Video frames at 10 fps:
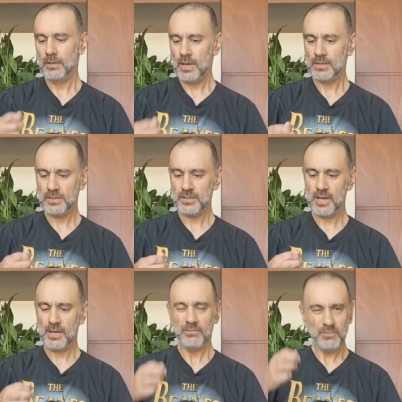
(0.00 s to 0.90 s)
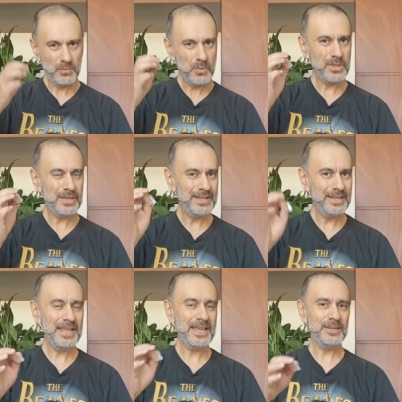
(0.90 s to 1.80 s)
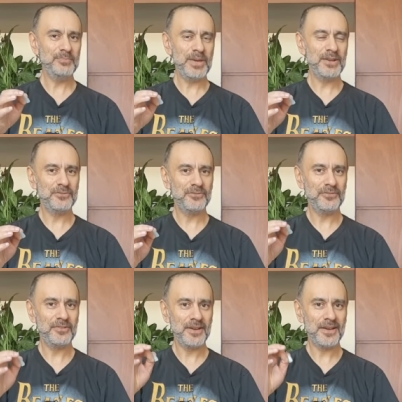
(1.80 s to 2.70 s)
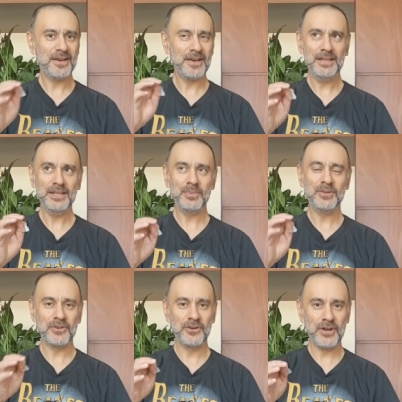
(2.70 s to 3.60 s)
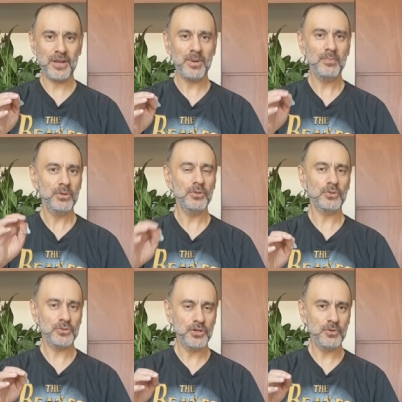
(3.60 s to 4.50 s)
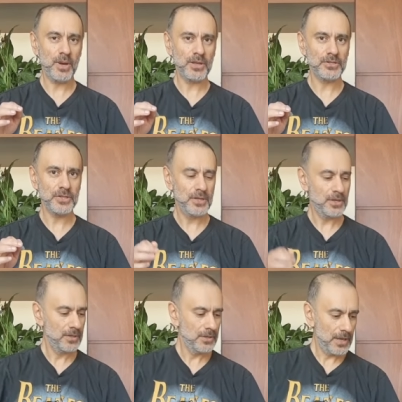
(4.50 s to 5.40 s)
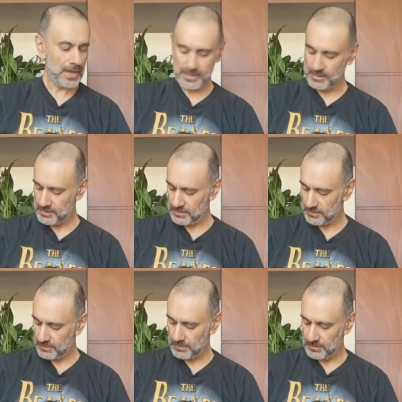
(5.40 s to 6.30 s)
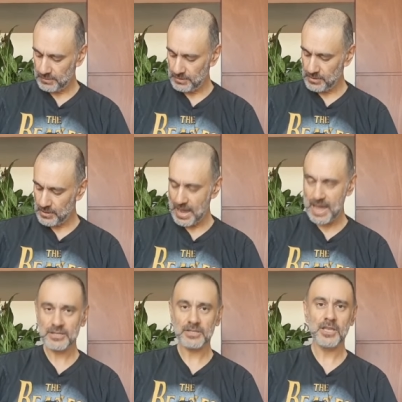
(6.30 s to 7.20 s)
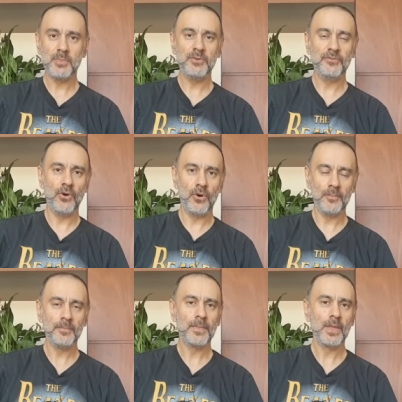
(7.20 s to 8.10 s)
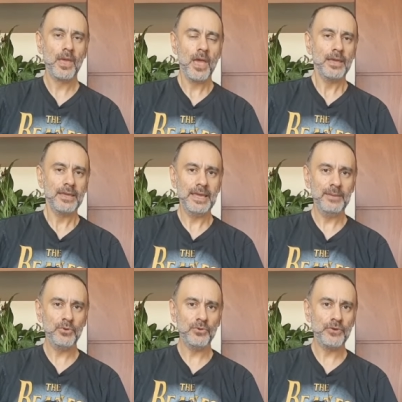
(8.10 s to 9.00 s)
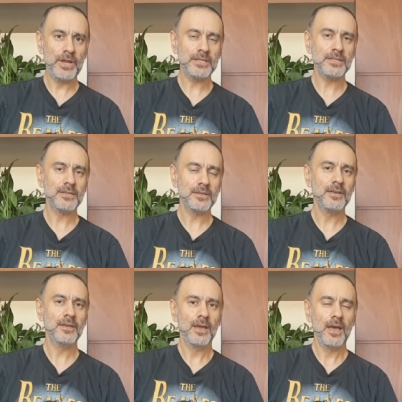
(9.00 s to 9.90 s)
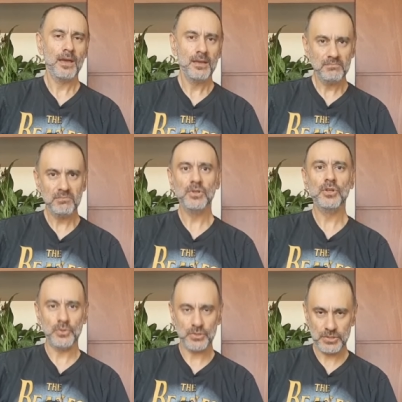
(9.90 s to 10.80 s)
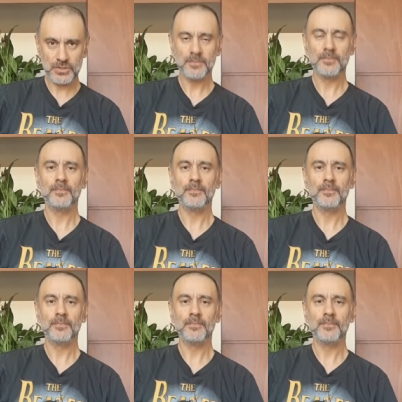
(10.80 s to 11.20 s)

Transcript: as I say, with a little bit of uh, a little bit of a grip, but not too much. And you know, as I said before, keep your wrist loose.